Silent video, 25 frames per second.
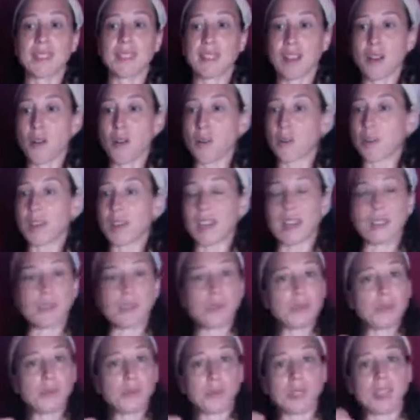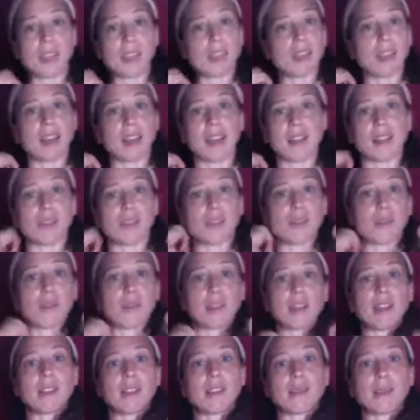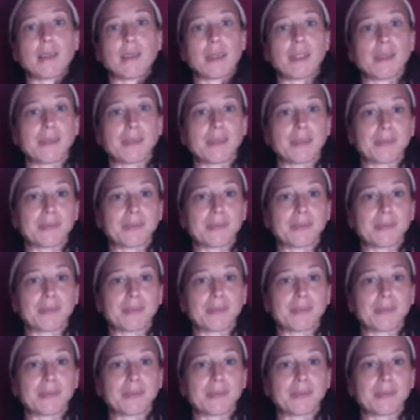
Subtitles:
Okay, do what you gotta do, down to me.